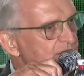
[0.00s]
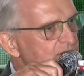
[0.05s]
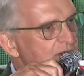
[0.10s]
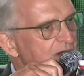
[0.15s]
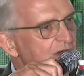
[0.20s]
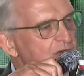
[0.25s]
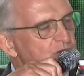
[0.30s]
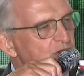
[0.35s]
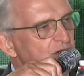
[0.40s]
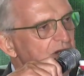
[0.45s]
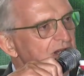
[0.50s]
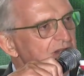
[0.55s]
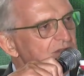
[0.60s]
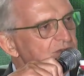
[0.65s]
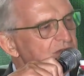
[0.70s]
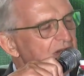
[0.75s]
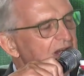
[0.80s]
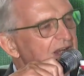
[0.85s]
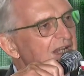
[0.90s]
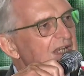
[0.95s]
to our
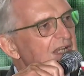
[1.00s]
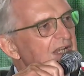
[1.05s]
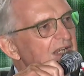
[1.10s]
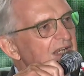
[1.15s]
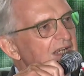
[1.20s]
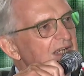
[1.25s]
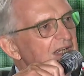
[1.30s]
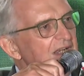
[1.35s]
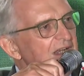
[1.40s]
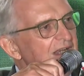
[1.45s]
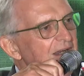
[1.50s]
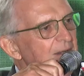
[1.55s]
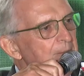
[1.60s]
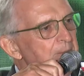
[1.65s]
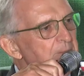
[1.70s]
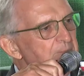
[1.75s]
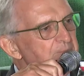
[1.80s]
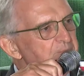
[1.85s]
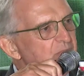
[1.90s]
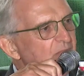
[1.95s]
trains,
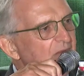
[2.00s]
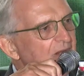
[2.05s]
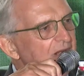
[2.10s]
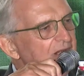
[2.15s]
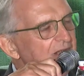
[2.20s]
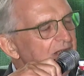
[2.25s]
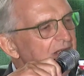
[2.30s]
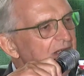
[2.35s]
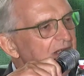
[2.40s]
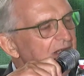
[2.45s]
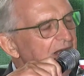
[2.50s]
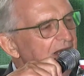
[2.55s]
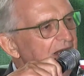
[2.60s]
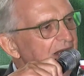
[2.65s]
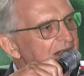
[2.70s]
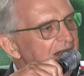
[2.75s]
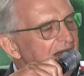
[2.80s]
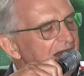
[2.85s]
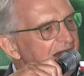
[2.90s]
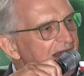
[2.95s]
and
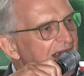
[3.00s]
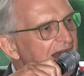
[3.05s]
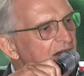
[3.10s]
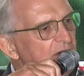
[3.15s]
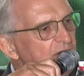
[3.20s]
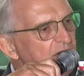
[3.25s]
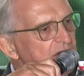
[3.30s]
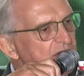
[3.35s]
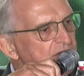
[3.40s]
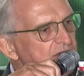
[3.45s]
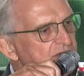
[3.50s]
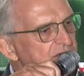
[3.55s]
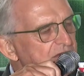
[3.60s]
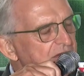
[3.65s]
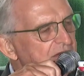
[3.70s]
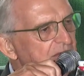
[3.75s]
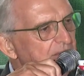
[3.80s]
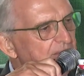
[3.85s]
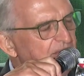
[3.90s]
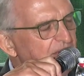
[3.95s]
in areas
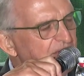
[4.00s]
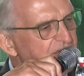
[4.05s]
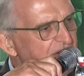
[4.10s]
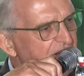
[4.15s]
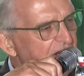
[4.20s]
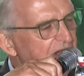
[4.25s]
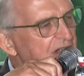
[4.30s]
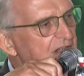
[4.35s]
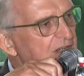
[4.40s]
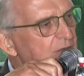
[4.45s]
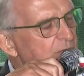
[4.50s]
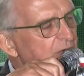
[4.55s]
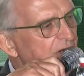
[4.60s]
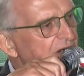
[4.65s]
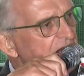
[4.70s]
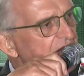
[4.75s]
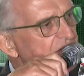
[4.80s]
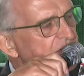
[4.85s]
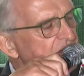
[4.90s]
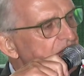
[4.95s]
particularly
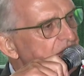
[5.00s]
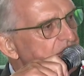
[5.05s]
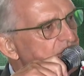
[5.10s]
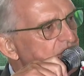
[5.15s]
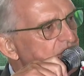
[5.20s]
related